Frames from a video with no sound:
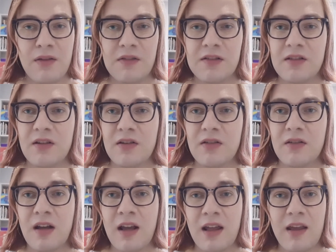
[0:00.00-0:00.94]
So
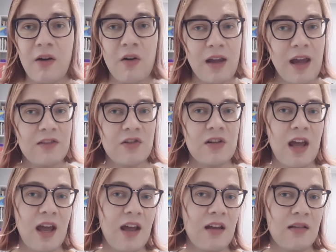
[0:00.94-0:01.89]
they're okay
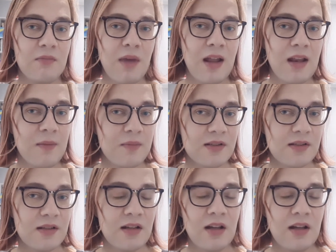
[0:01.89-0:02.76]
today, my lips.